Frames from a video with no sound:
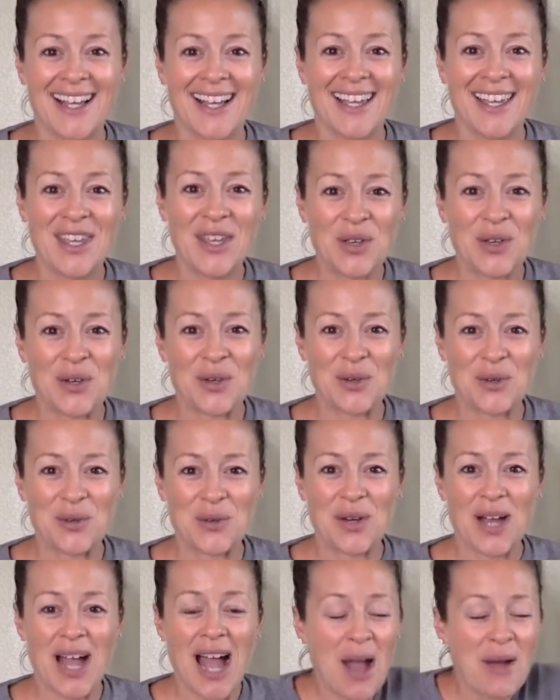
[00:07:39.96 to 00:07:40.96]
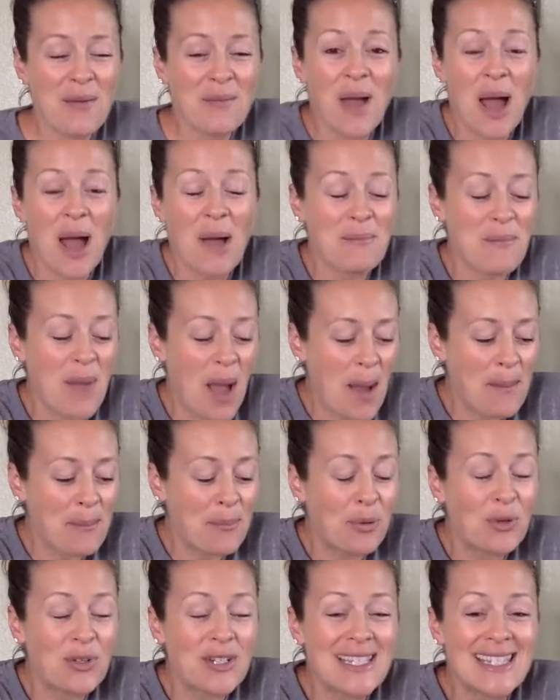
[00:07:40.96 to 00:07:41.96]
you. I'm
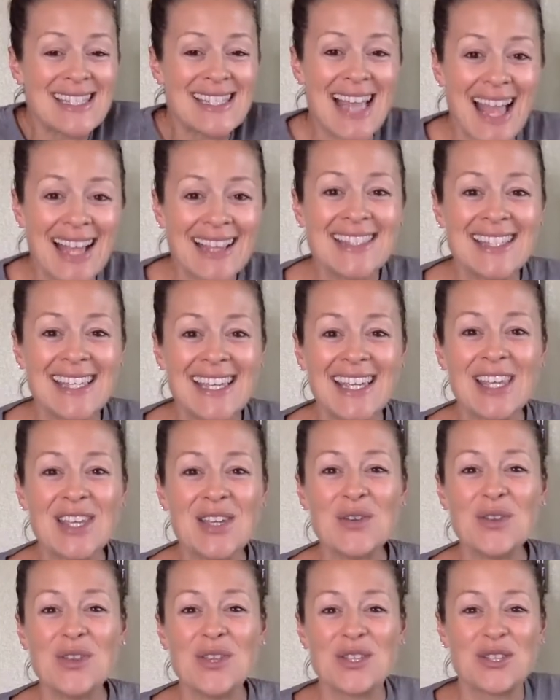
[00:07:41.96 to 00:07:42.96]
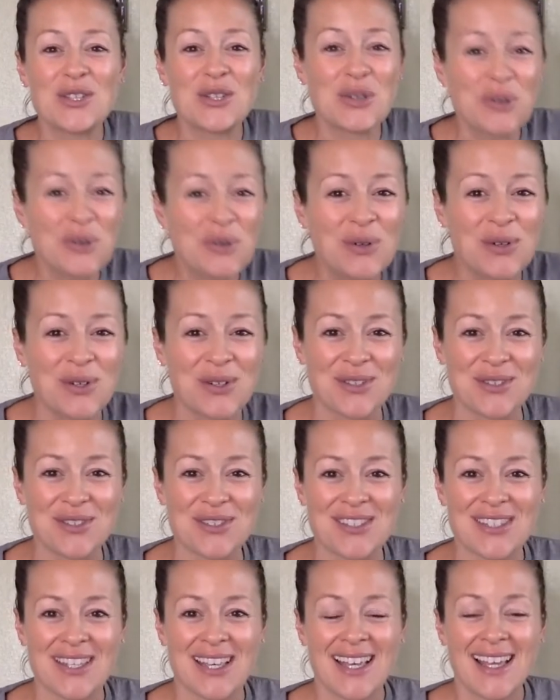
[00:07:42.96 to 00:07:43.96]
presenting you the
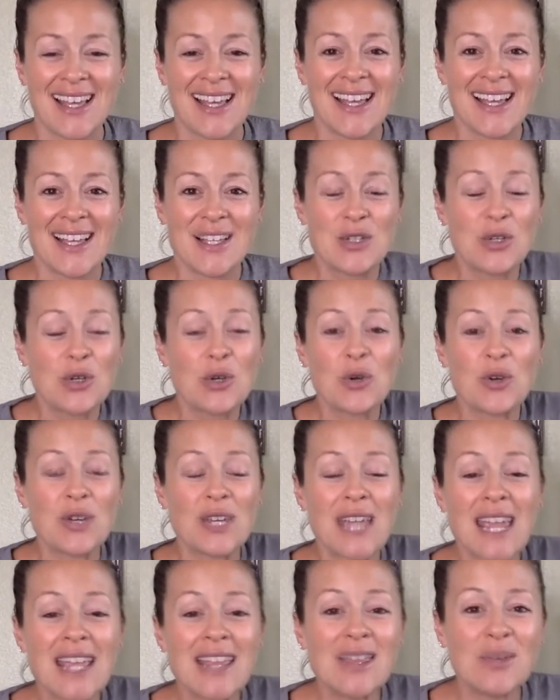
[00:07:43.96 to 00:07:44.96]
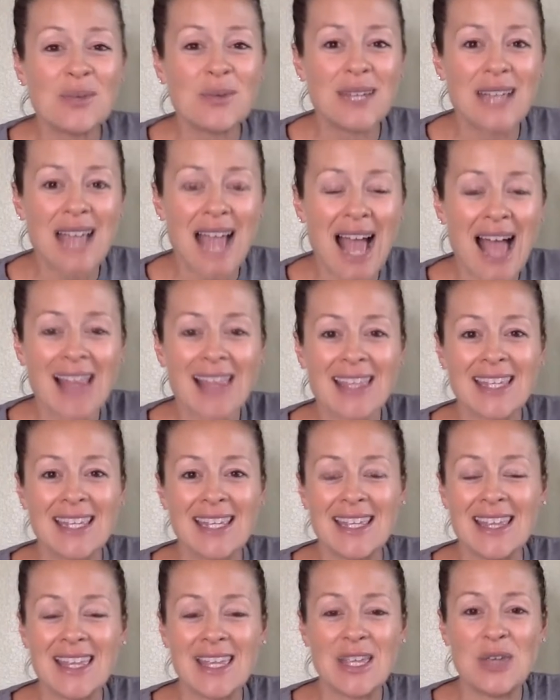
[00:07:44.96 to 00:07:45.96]
tools to create the
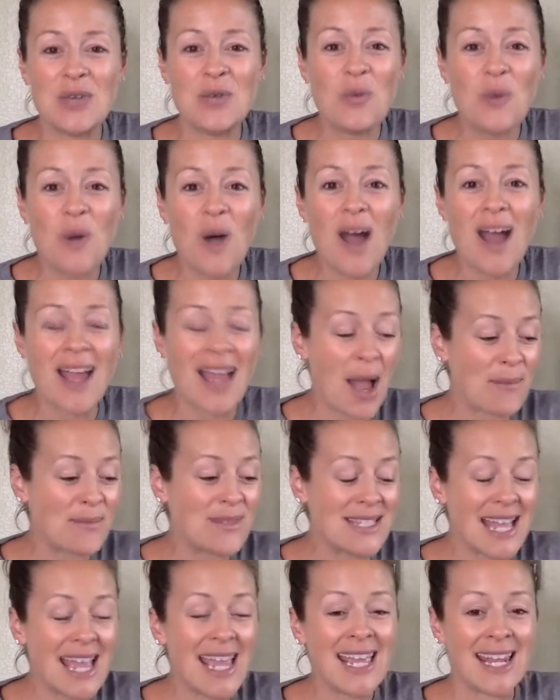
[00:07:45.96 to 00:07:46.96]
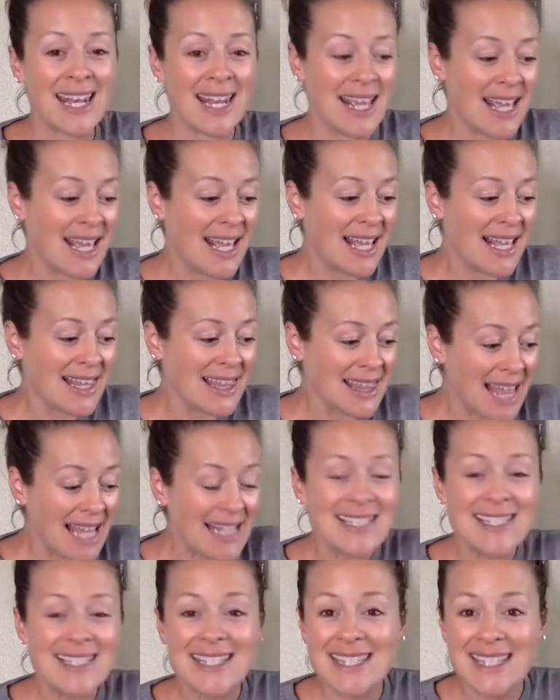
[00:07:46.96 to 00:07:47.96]
reality that you want. I'm saying,
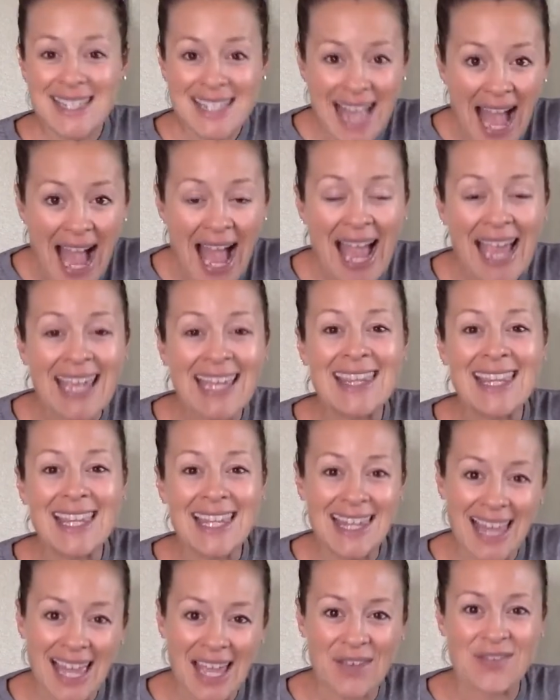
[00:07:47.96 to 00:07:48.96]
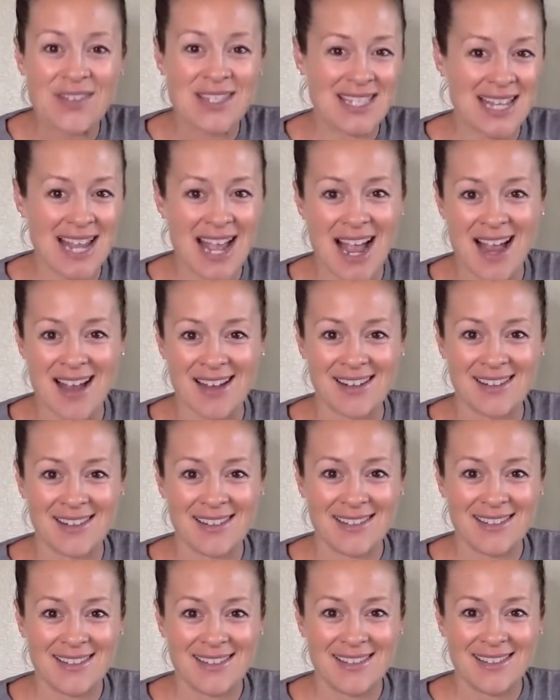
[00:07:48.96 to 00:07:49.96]
let's design the
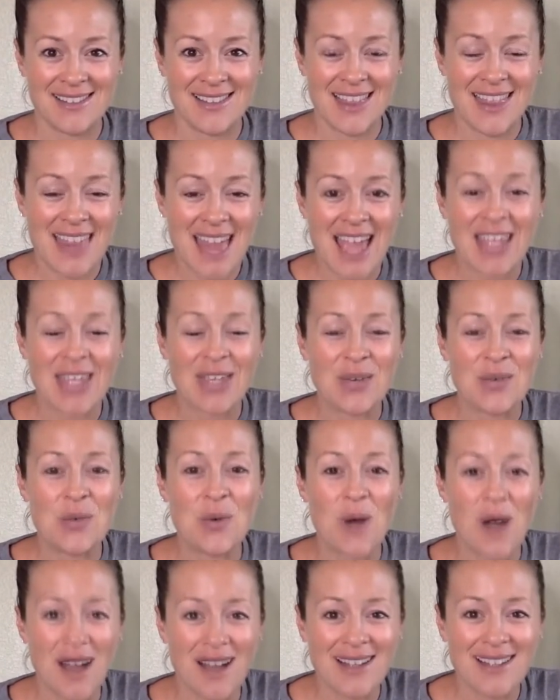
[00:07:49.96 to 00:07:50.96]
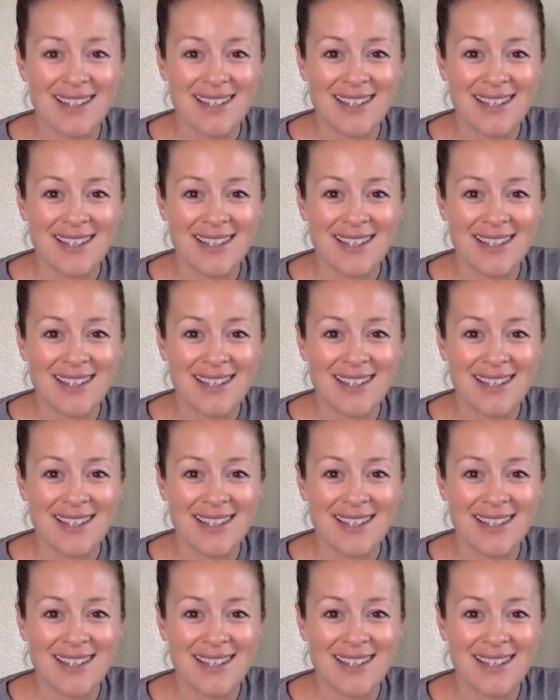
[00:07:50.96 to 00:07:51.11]
lifestyle that you want.